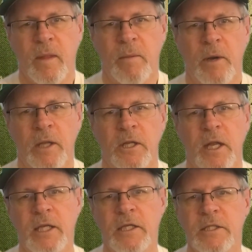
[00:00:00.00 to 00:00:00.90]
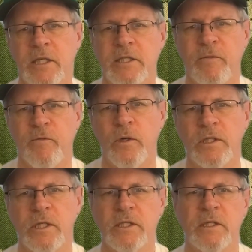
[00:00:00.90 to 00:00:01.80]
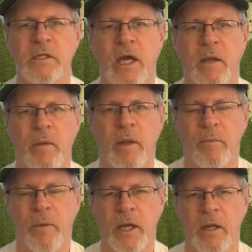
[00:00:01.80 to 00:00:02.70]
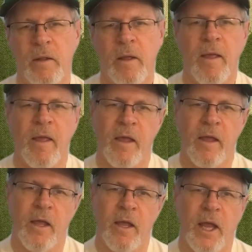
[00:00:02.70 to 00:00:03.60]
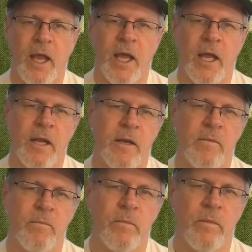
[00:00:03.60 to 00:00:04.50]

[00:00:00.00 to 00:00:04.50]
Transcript: I bought the 1964 season and played it, and